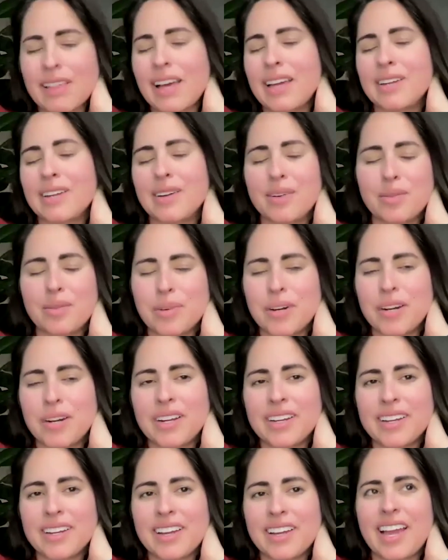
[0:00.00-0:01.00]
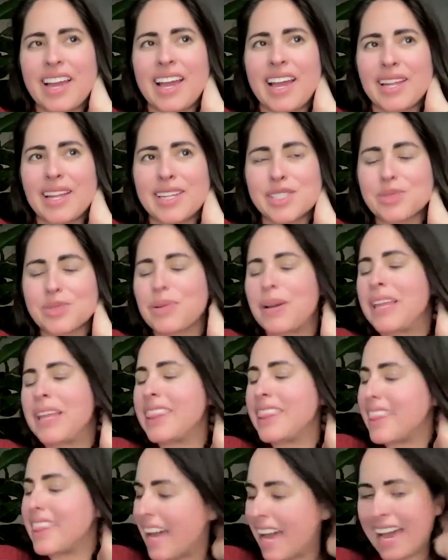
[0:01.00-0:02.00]
that homework. And with
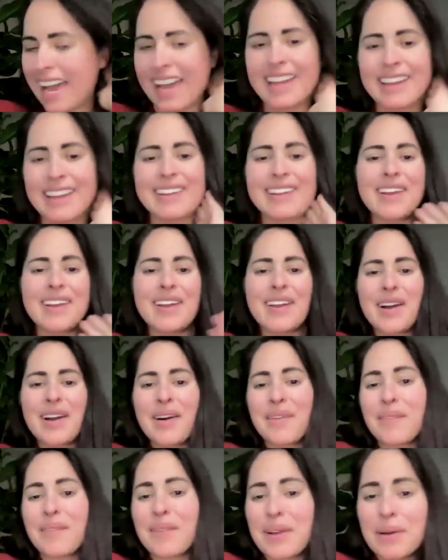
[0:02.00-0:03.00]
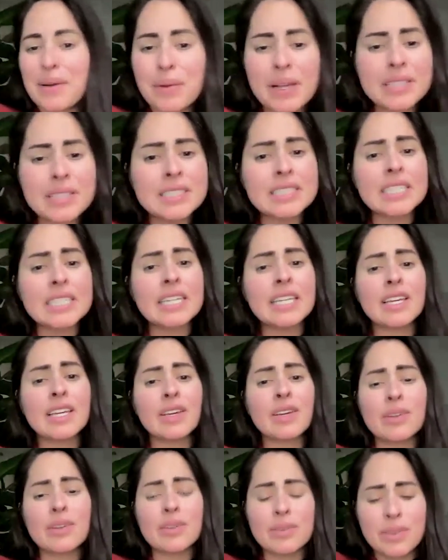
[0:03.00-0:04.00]
that, we will see
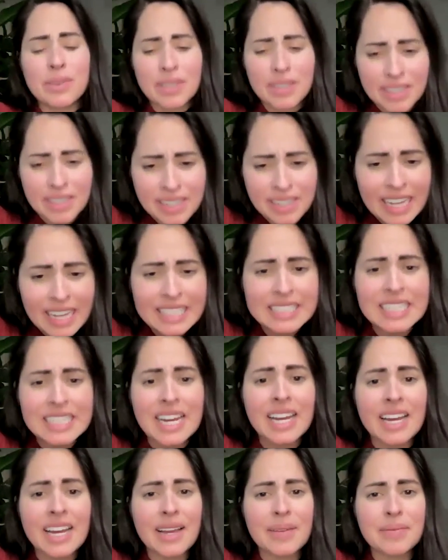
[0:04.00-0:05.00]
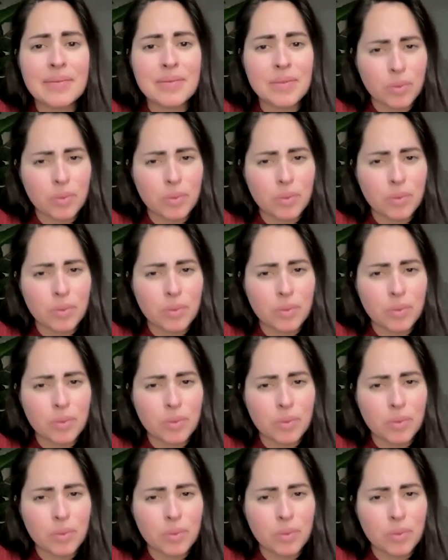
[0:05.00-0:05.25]
you the next time.